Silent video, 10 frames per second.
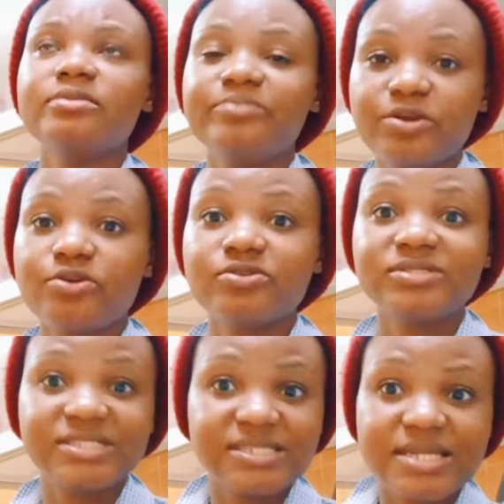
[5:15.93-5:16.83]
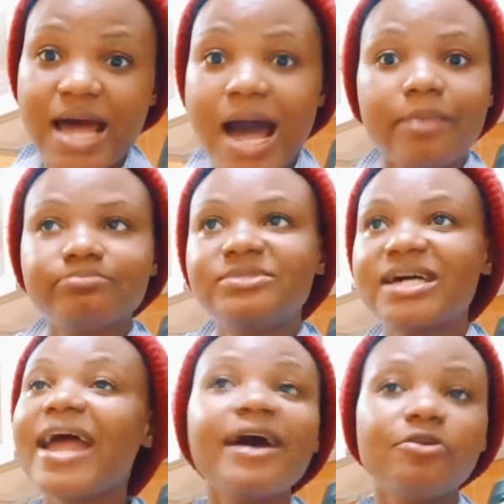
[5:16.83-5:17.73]
because I'm
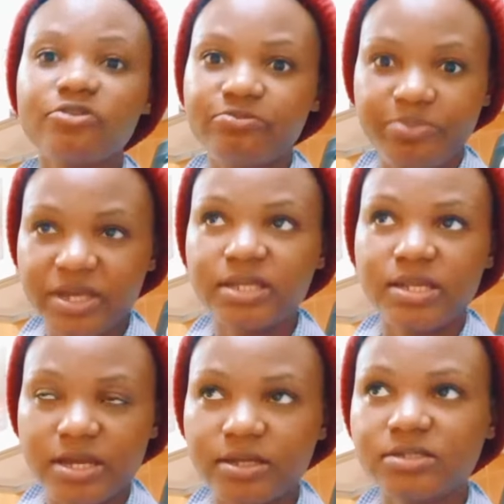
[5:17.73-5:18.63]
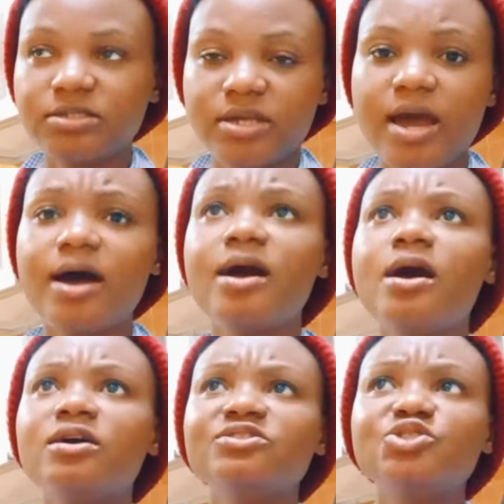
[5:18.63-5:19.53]
tired of being this. Yeah,
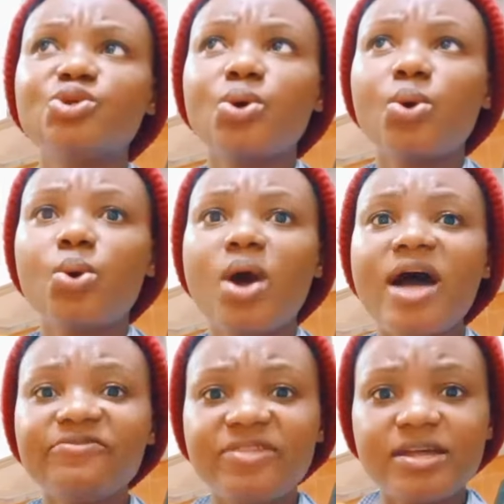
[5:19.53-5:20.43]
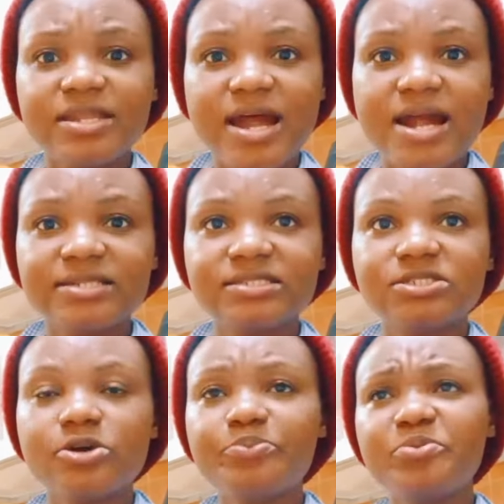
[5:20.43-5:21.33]
so after that,
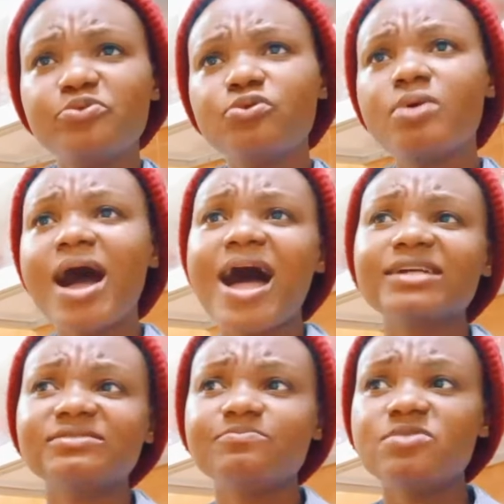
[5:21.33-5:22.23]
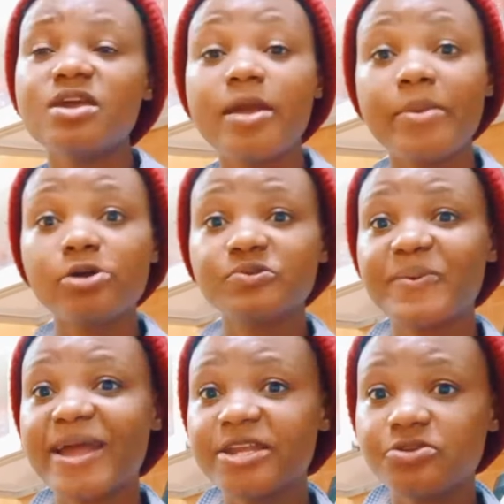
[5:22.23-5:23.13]
some people asked me about
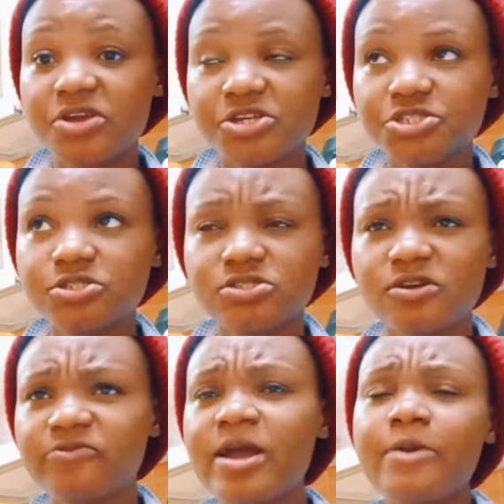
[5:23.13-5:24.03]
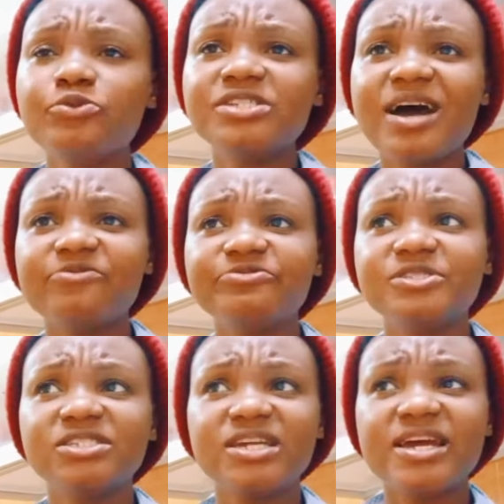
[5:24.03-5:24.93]
my education stuff, which I've
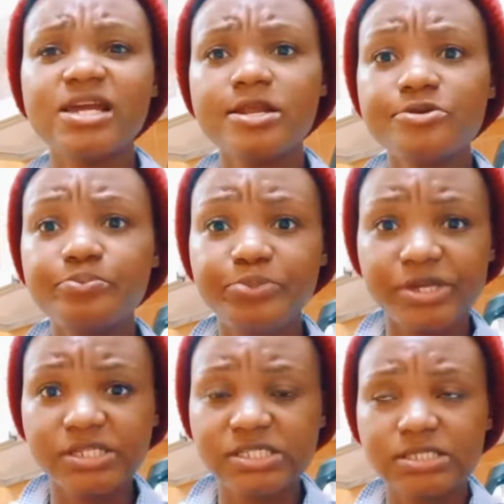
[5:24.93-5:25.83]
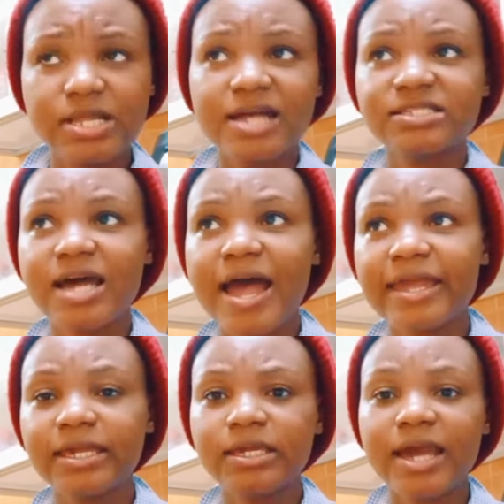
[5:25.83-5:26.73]
shared a little bit, that
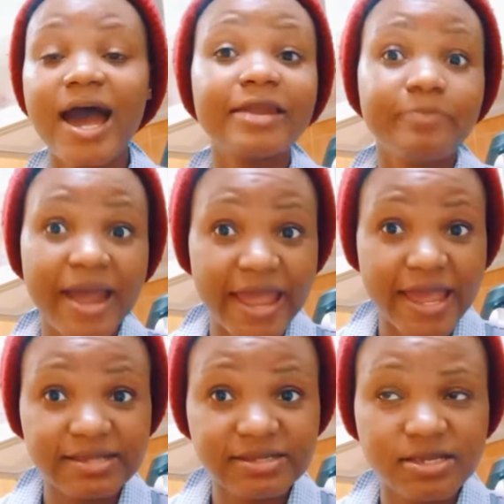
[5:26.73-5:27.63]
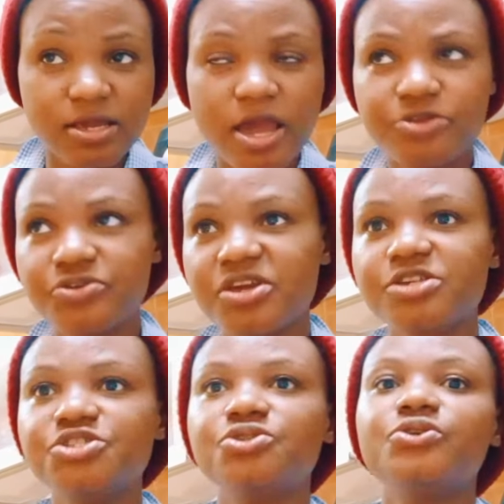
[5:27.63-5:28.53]
I had my NC
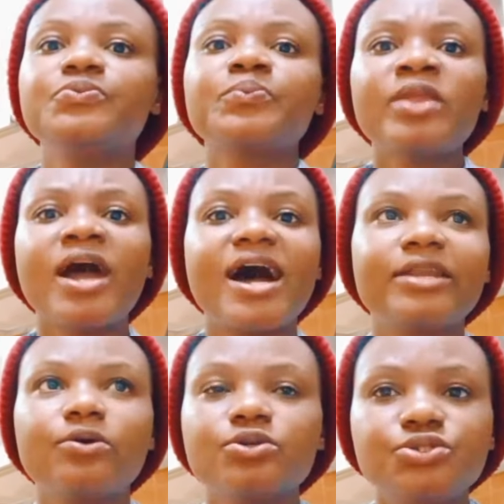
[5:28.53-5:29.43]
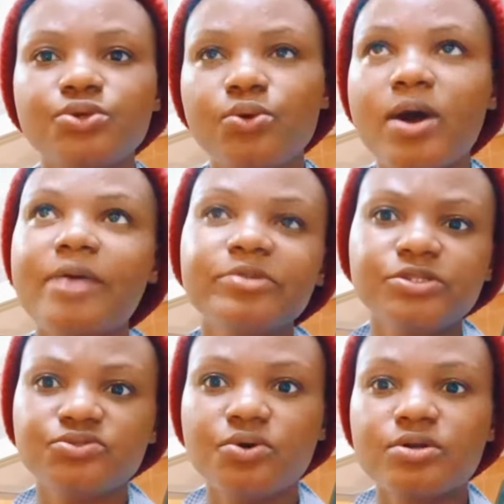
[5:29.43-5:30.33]
education, and also I'm
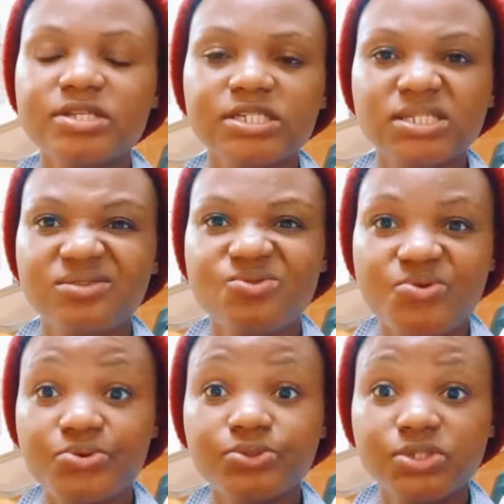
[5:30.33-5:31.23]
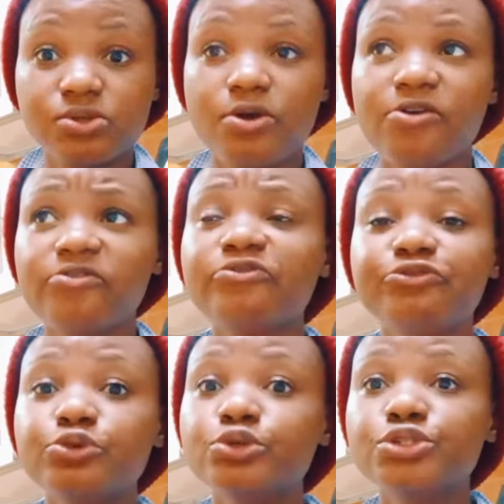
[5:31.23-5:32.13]
into all this local stuff,
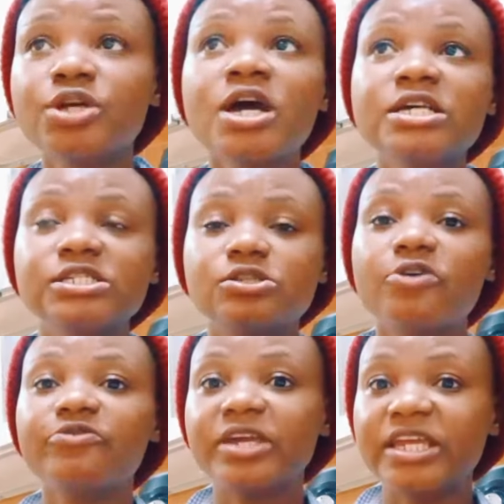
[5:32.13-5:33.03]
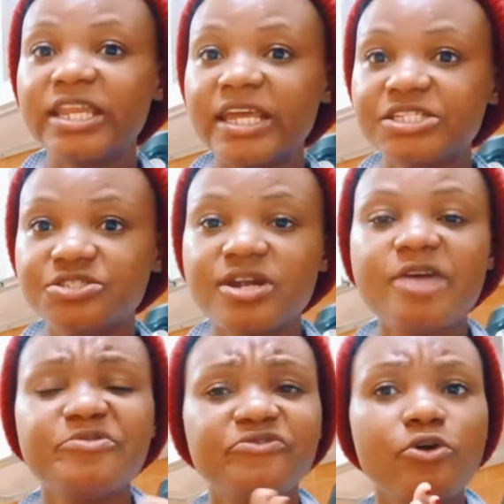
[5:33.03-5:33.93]
food stuff in
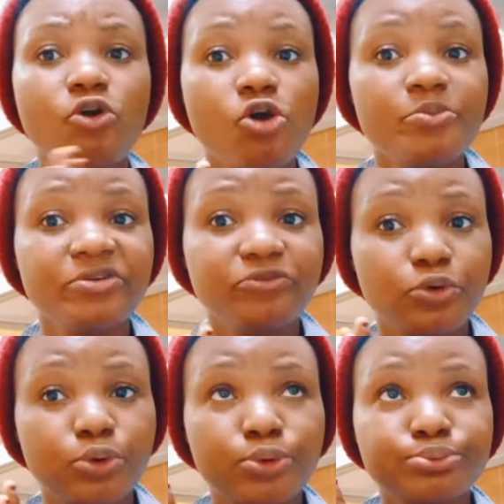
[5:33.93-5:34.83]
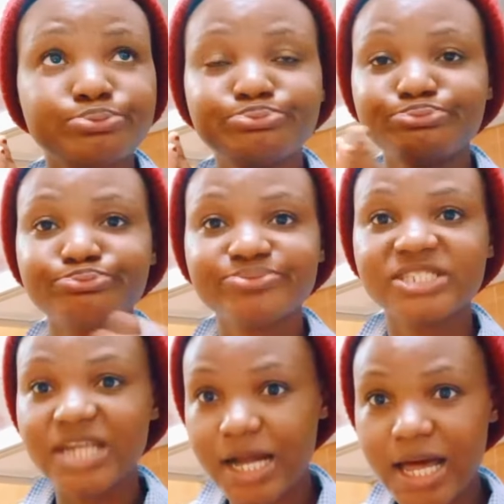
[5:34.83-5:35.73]
Nigeria before coming for
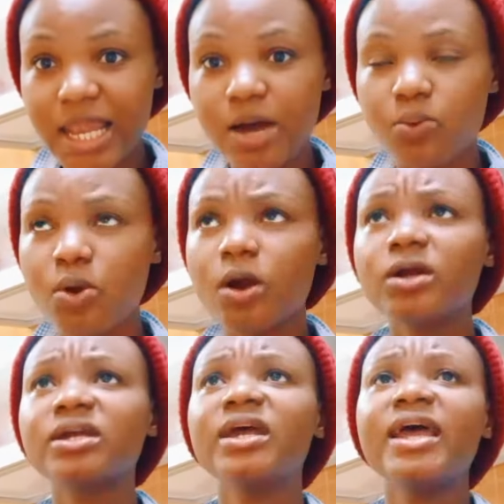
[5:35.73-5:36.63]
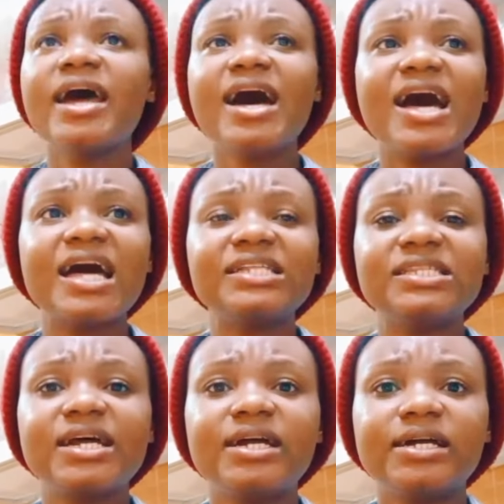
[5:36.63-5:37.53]
shagala work.
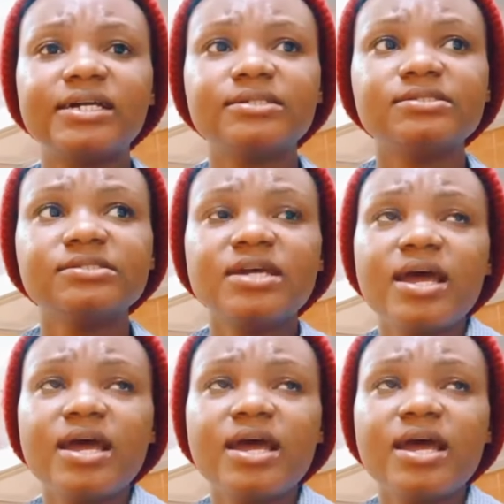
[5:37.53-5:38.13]
And